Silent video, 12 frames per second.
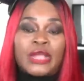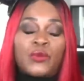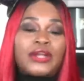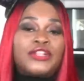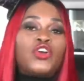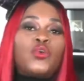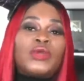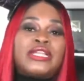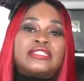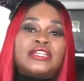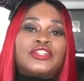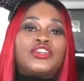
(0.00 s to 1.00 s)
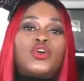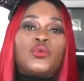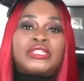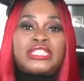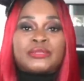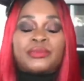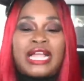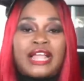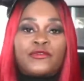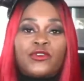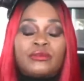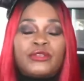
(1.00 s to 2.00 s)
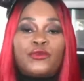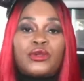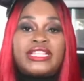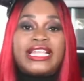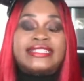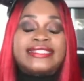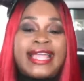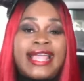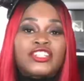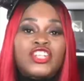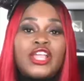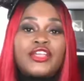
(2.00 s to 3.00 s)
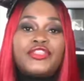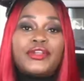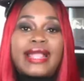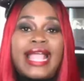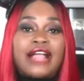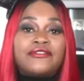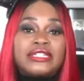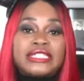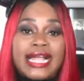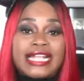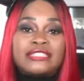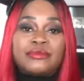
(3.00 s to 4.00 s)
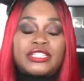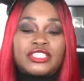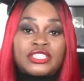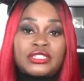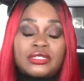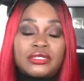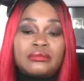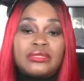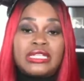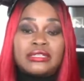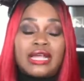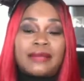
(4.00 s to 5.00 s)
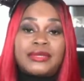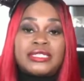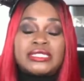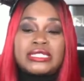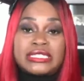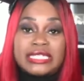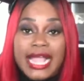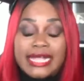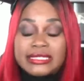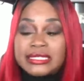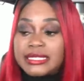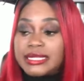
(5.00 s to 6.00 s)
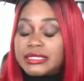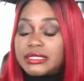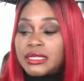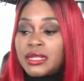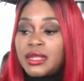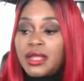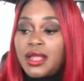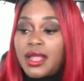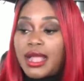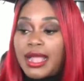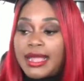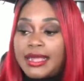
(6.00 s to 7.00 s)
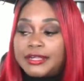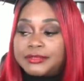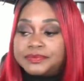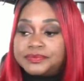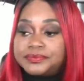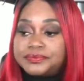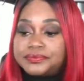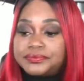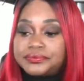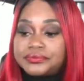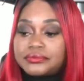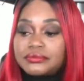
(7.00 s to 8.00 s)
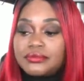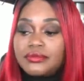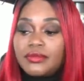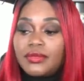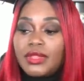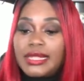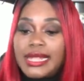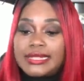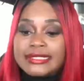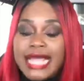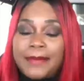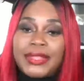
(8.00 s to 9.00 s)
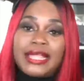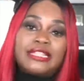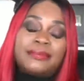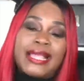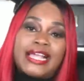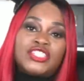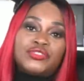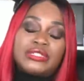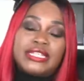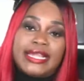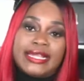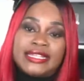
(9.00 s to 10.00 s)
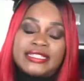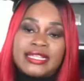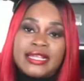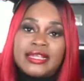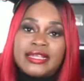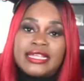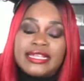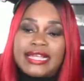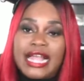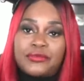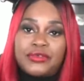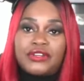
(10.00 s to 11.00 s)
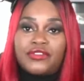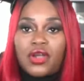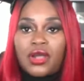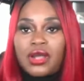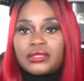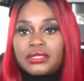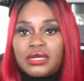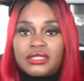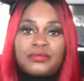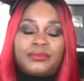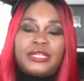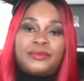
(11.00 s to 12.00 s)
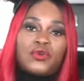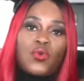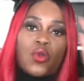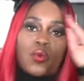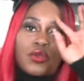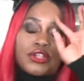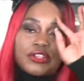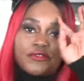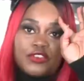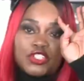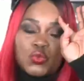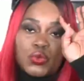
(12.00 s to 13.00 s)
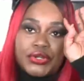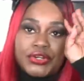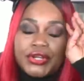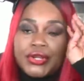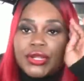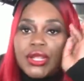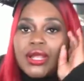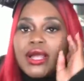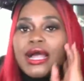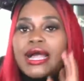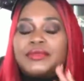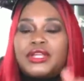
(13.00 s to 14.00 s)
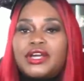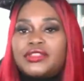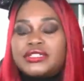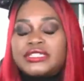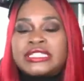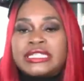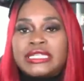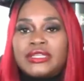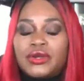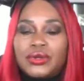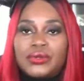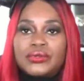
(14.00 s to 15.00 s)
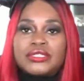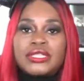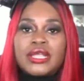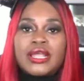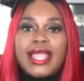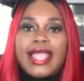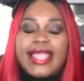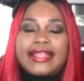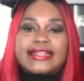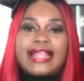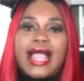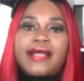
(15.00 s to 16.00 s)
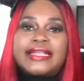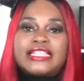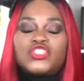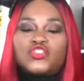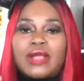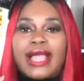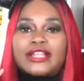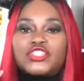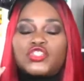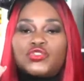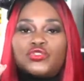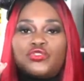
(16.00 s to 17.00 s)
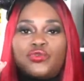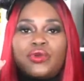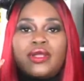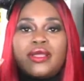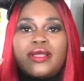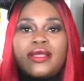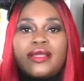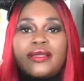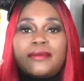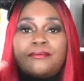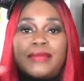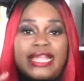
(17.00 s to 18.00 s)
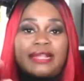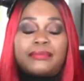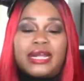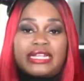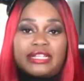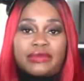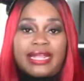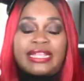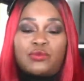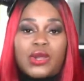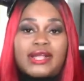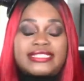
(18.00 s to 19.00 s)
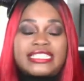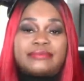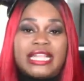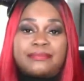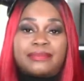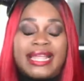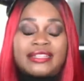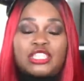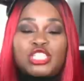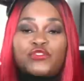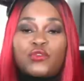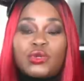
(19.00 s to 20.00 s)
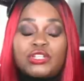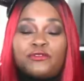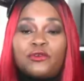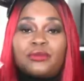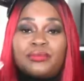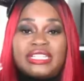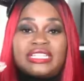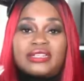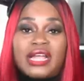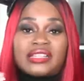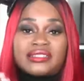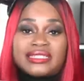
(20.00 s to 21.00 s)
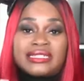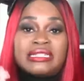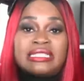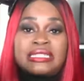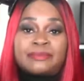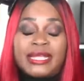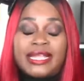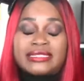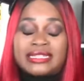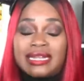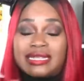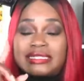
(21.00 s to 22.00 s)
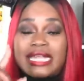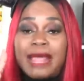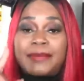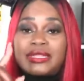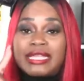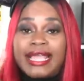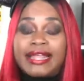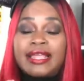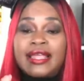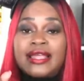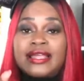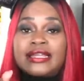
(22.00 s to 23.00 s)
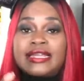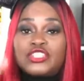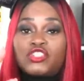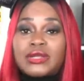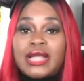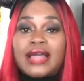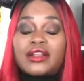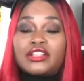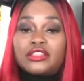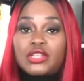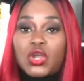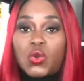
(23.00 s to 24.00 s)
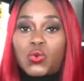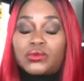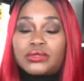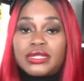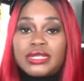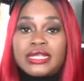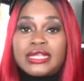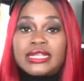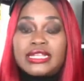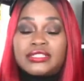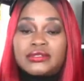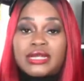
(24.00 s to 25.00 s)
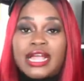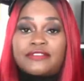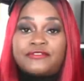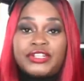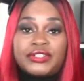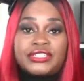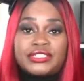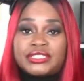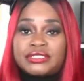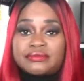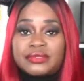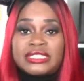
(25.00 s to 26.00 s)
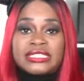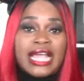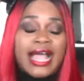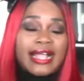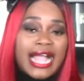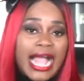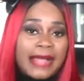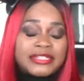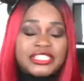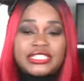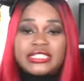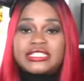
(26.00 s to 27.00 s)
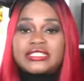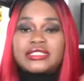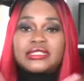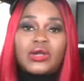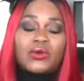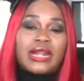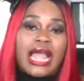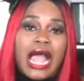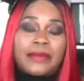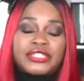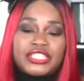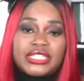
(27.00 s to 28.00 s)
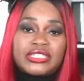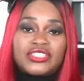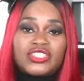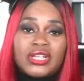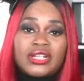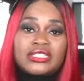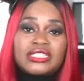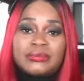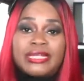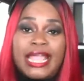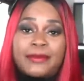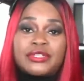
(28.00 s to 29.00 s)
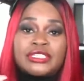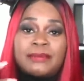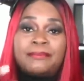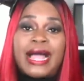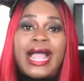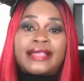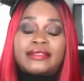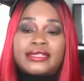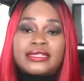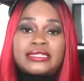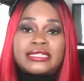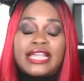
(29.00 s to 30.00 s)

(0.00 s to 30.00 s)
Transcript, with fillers: They want to know where he's going to go with this platform before they attach their advertisement to Elon Musk's nonsense. On top of that, in the past 3 days, he got rid of all the other people who are working for Twitter, the other CEOs. And now he's trying to make money, right? He wants to make back this $44 billion that he spent. And on top of that, he took out a loan. He took out various stock options, loan options to be able to buy this.